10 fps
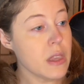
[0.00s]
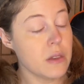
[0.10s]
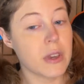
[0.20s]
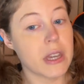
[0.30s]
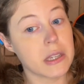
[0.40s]
In
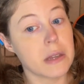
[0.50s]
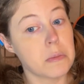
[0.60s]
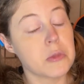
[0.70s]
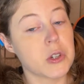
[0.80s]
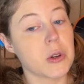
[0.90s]
fact, I'm
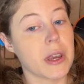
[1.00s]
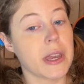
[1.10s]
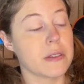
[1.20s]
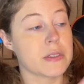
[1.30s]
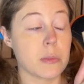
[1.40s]
sure I
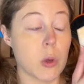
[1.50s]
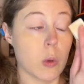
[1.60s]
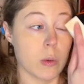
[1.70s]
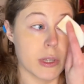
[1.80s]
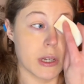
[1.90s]
have some
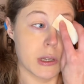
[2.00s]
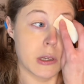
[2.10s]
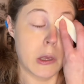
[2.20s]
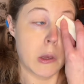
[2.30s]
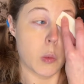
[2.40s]
old
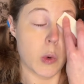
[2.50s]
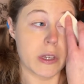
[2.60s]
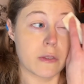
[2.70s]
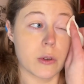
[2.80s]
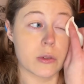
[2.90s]

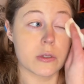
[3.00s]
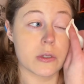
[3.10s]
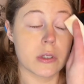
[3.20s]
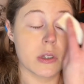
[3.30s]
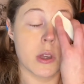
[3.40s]
wedding
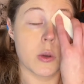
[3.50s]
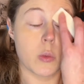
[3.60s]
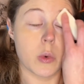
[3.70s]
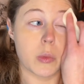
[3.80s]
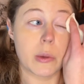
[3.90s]
photos
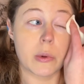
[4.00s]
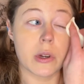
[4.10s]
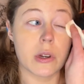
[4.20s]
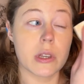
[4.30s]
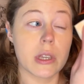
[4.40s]
when we
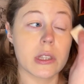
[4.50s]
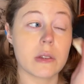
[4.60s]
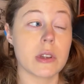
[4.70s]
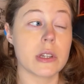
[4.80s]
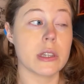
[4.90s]
were getting
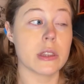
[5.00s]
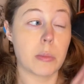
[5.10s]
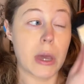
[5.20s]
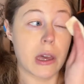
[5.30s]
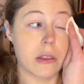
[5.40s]
ready in the
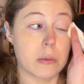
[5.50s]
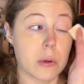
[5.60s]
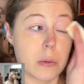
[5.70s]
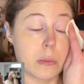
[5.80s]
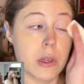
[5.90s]

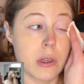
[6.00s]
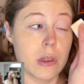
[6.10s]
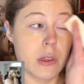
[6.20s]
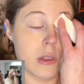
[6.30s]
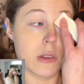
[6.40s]
bathroom.
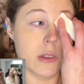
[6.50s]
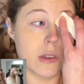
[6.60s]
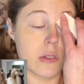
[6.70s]
the